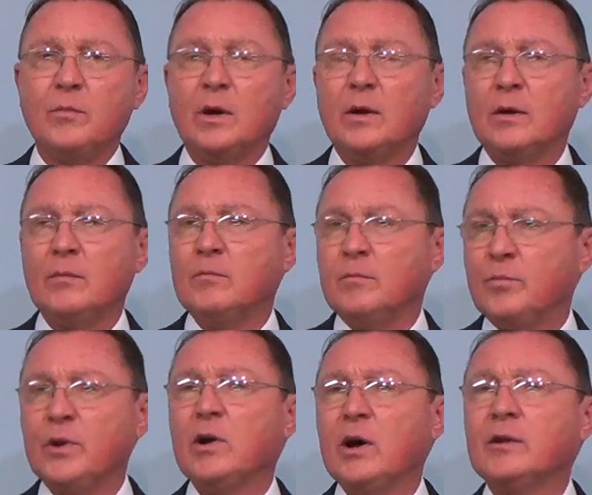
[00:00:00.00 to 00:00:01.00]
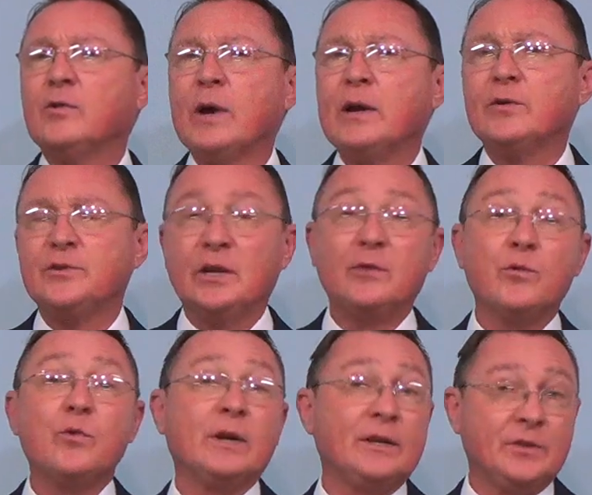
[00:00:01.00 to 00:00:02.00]
um, bring on greater sin,
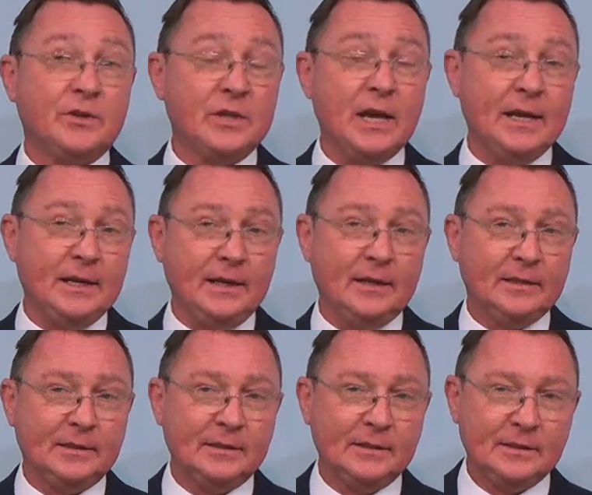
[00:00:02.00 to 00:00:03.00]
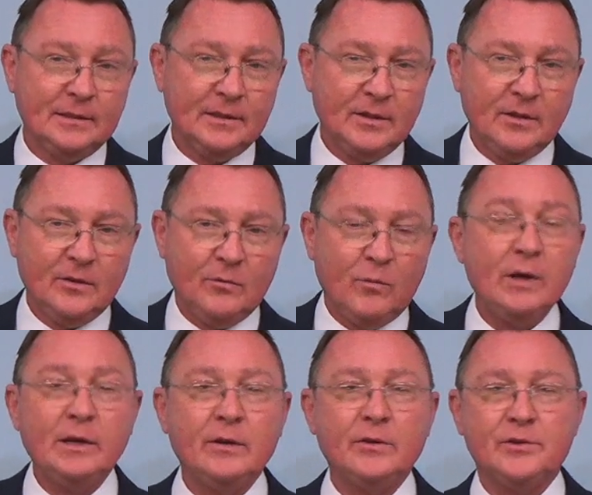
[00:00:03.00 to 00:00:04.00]
ruin a society. One
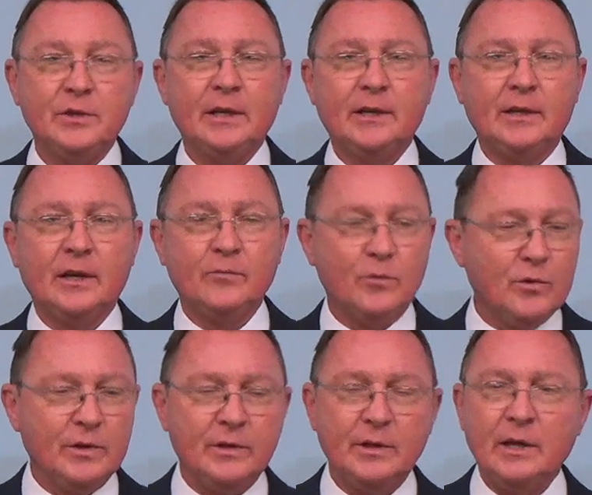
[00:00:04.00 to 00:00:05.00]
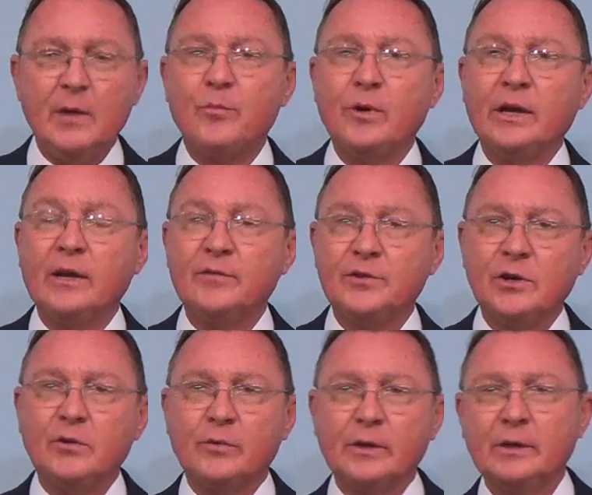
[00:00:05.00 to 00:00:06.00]
little sin can ruin the upbringing of
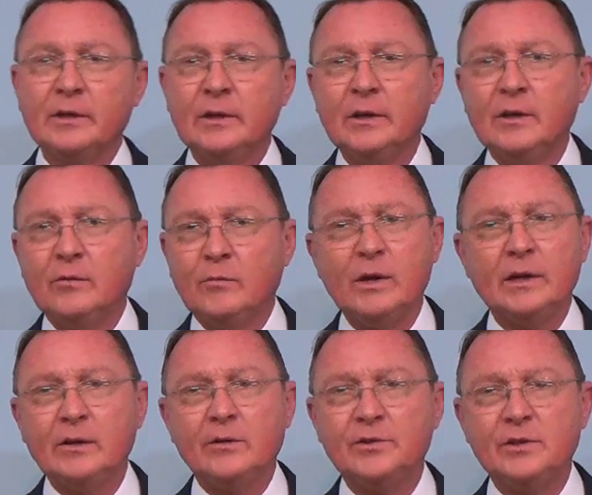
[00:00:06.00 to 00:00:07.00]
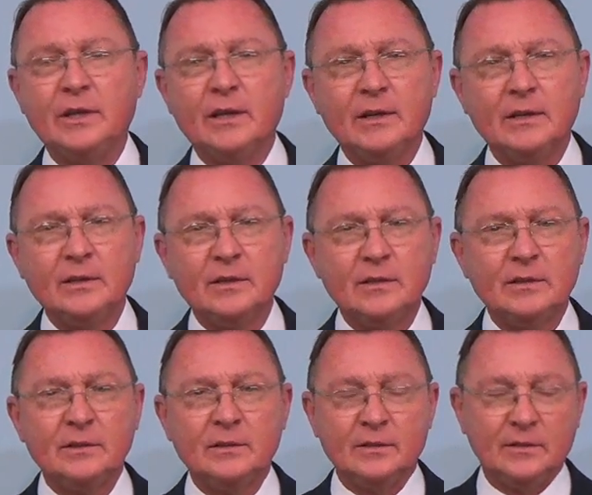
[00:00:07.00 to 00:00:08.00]
children. One little sin.
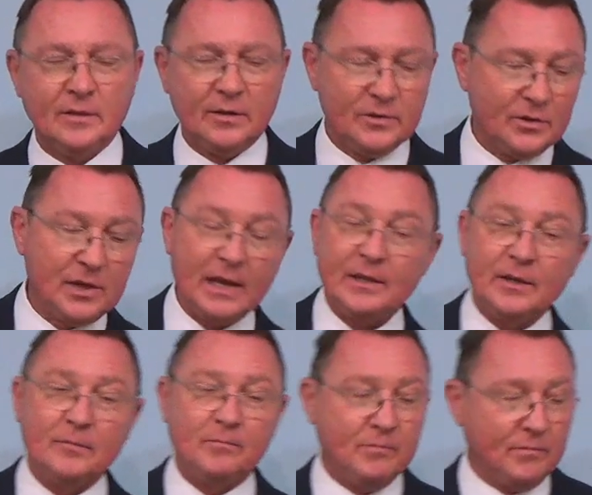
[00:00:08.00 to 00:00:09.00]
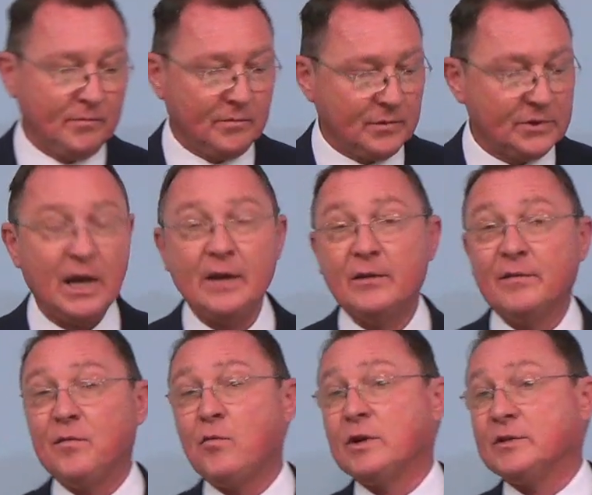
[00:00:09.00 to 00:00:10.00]
So it's like the sign of the
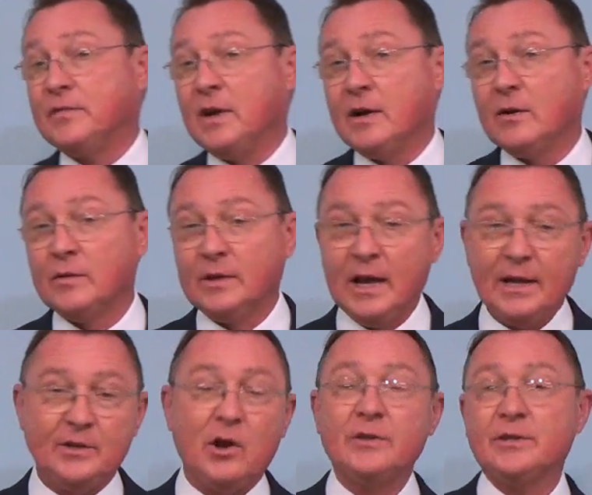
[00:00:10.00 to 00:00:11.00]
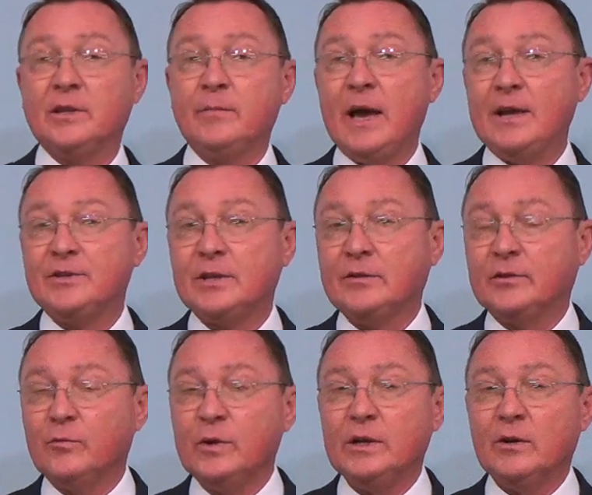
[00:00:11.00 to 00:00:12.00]
forest fire, the guy tossing the match out the
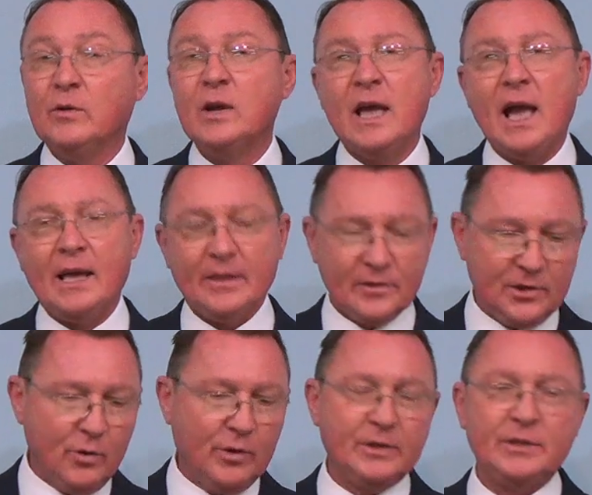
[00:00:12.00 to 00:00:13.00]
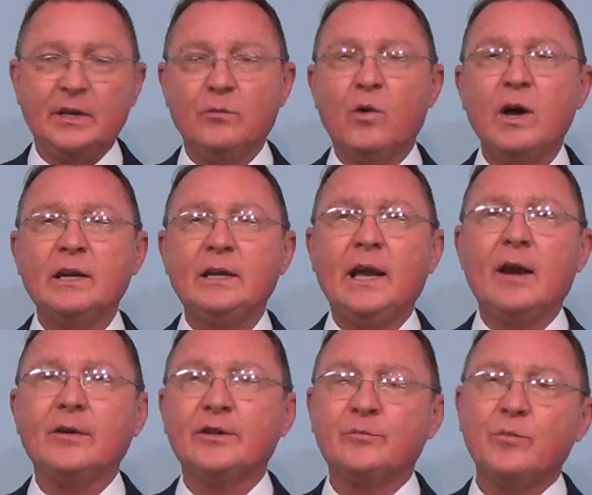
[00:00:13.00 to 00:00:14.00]
window, and the slogan said, one
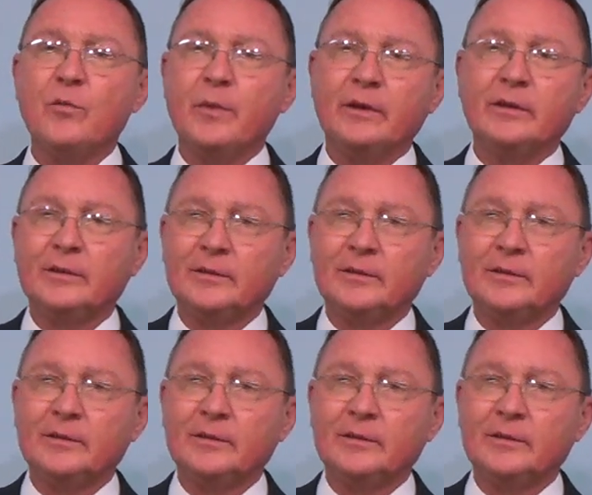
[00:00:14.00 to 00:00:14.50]
careless moment.